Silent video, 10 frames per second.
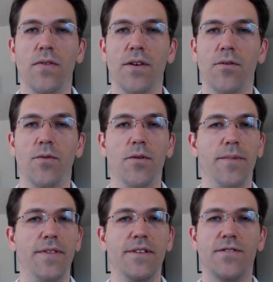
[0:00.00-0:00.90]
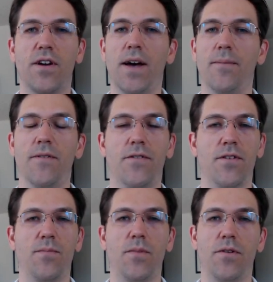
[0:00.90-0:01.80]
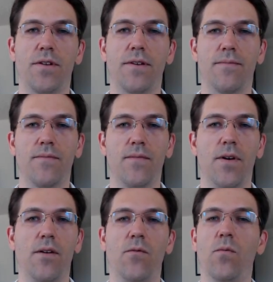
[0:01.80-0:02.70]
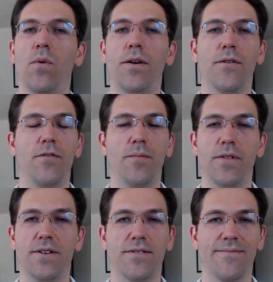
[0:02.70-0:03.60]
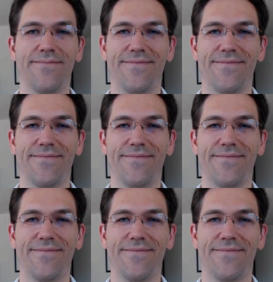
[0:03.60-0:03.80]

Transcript: There will be this time of just beauty, of wonderful bliss,